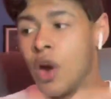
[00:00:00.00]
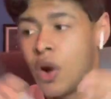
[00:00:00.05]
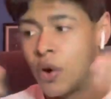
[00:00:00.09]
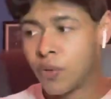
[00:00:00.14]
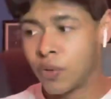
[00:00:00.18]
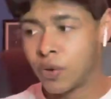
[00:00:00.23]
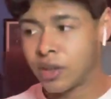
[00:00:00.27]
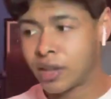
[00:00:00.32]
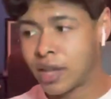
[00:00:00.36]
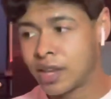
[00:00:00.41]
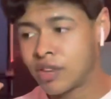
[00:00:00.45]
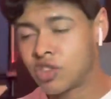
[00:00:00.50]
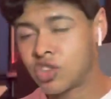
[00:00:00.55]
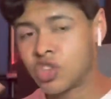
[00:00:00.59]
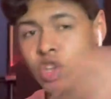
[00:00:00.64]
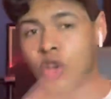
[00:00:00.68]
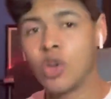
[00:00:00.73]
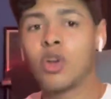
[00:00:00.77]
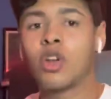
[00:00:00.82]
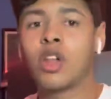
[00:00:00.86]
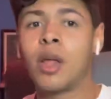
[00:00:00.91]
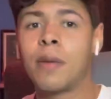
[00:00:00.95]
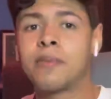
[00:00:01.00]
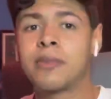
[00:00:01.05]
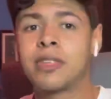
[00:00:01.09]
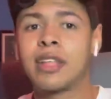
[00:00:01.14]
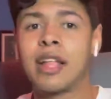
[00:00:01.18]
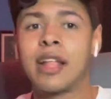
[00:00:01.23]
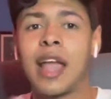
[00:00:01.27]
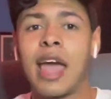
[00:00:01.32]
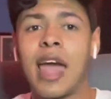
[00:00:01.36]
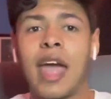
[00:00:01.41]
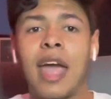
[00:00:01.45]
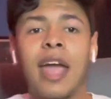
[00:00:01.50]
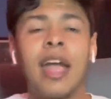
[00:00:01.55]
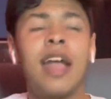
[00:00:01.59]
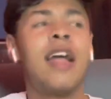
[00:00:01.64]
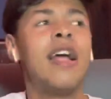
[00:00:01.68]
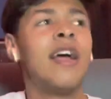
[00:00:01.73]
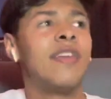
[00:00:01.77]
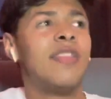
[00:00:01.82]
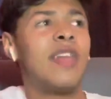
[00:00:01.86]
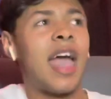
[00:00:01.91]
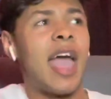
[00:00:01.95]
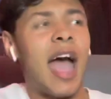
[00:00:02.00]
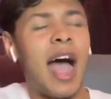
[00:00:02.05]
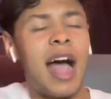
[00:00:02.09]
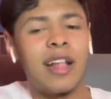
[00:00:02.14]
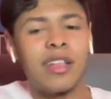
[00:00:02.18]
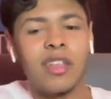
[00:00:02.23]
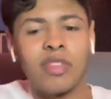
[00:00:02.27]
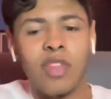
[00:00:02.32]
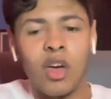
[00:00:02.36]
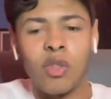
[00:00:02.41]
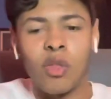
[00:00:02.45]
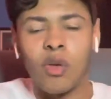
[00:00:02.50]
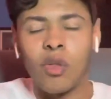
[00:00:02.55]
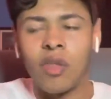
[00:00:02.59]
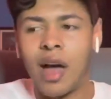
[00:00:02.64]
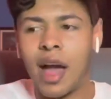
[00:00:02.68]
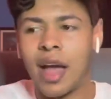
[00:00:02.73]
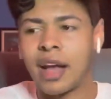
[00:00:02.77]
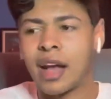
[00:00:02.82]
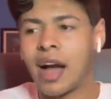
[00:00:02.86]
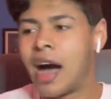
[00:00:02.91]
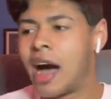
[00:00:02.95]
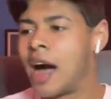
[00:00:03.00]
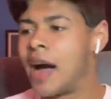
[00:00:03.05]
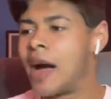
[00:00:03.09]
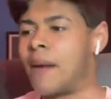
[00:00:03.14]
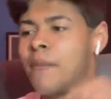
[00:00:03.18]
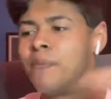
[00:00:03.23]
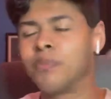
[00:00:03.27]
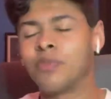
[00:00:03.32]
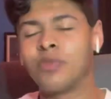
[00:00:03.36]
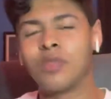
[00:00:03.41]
released two clips today. They had a little like funny